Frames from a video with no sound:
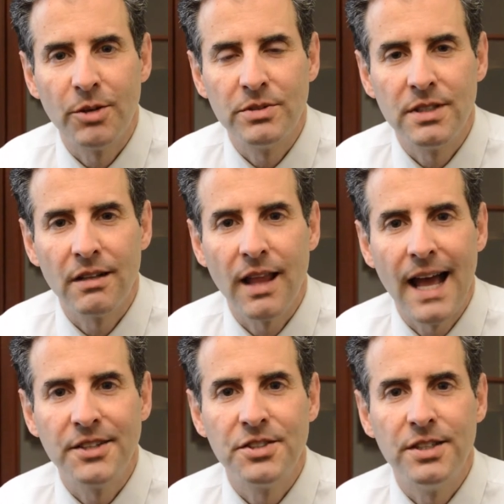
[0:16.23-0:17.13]
I was there
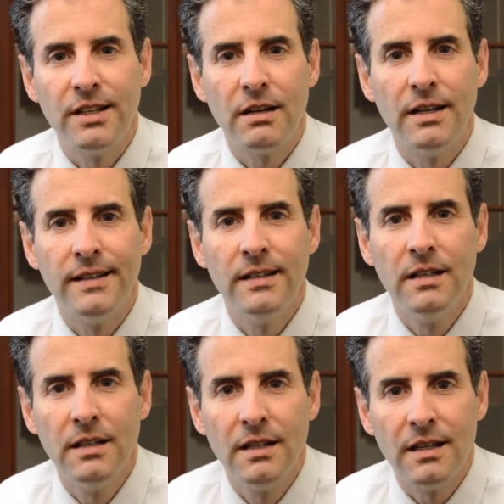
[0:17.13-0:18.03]
last year and
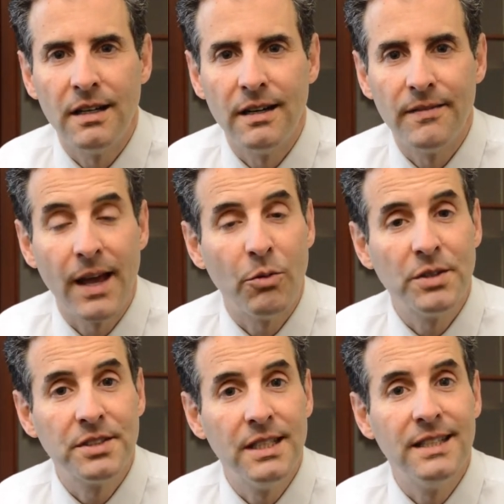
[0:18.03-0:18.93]
uh, that
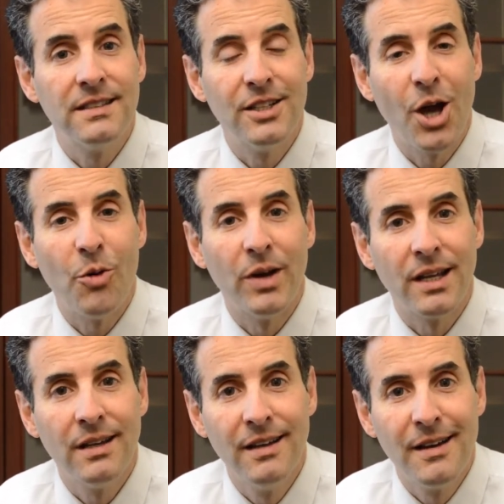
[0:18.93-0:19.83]
wasn't easy
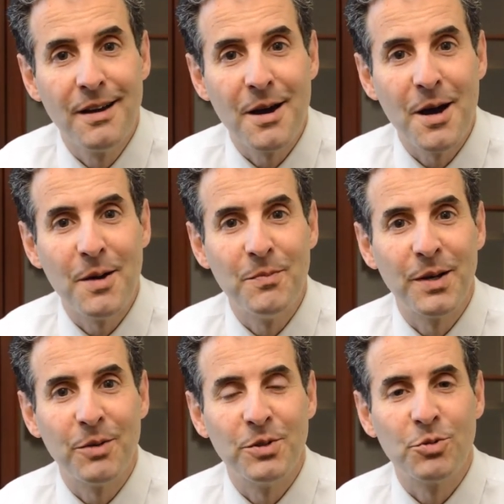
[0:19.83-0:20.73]
going, uh,
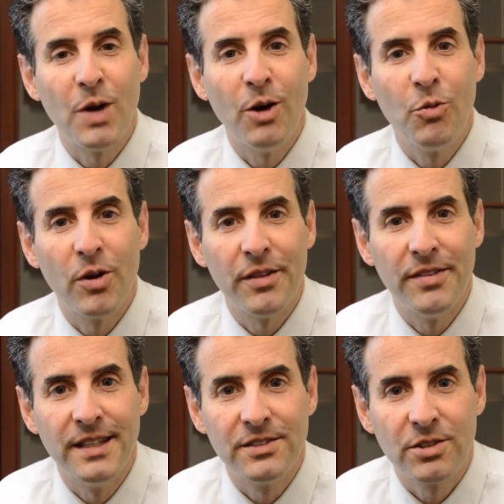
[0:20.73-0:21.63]
but it was well worth it.